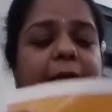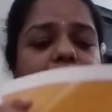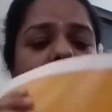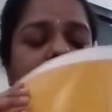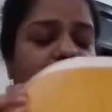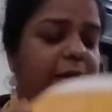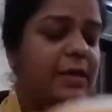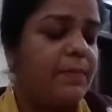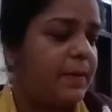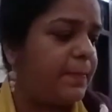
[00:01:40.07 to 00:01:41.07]
my
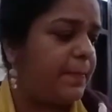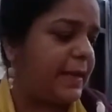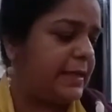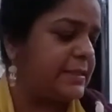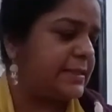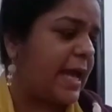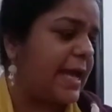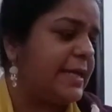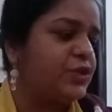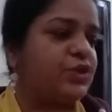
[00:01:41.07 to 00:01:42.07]
finger puppet
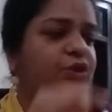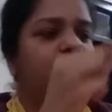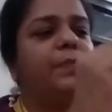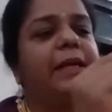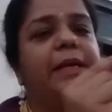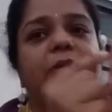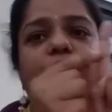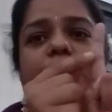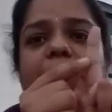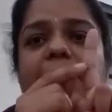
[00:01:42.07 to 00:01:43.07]
size should
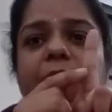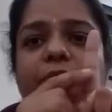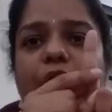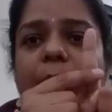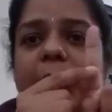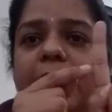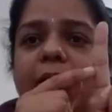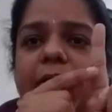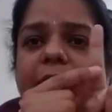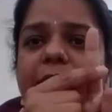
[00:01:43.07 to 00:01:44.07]
begin from
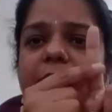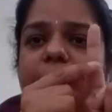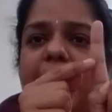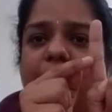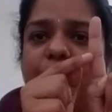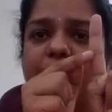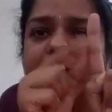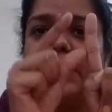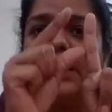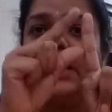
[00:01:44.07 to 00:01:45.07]
here, this
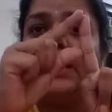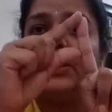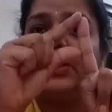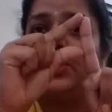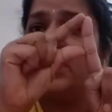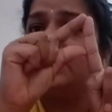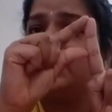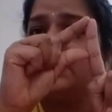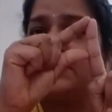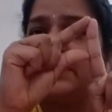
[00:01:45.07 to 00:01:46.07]
boundary, not
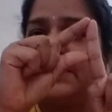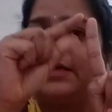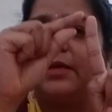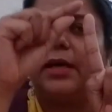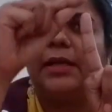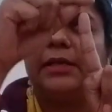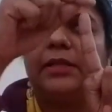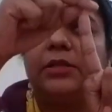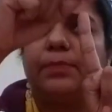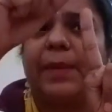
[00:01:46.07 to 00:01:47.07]
just till here. A
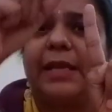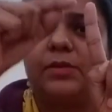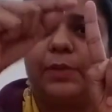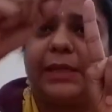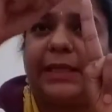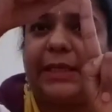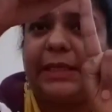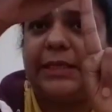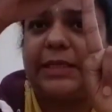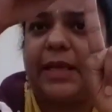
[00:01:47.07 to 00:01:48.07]
little space we
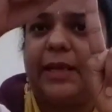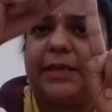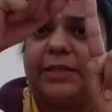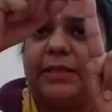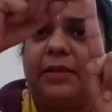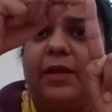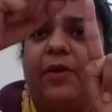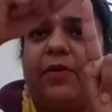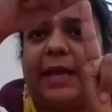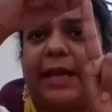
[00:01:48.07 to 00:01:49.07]
need, a little
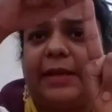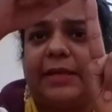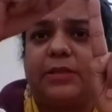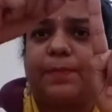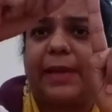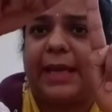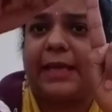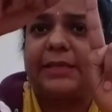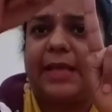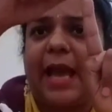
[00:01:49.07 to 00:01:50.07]
airy
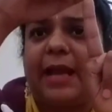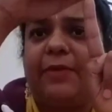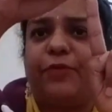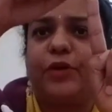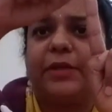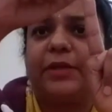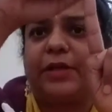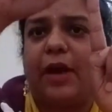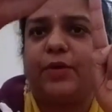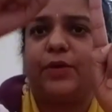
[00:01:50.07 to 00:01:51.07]
space, and for the
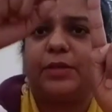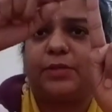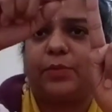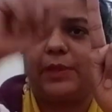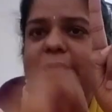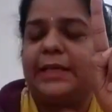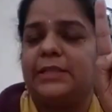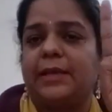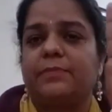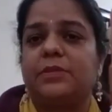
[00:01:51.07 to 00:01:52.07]
crown also we need
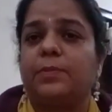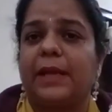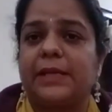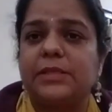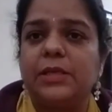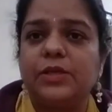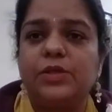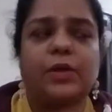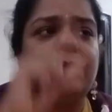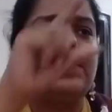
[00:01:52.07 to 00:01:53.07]
some space.
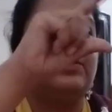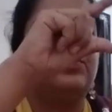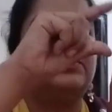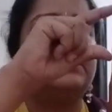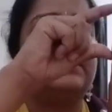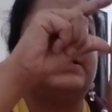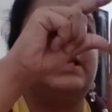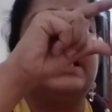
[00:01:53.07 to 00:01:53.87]
So it will go till